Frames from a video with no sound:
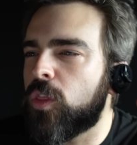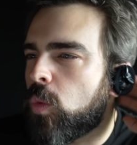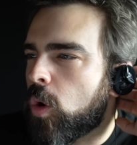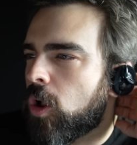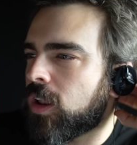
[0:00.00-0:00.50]
on the
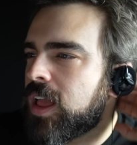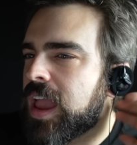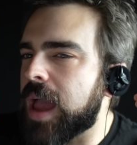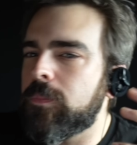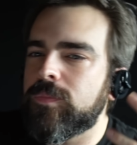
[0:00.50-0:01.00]
wall,
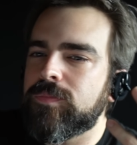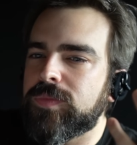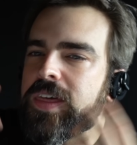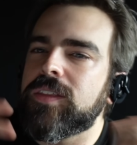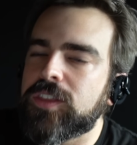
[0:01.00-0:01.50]
and
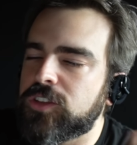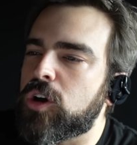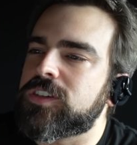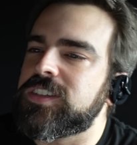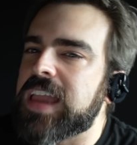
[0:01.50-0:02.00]
the
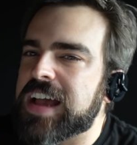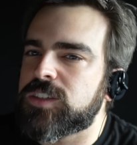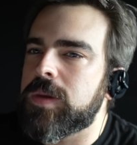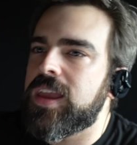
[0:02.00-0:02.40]
doctors gassed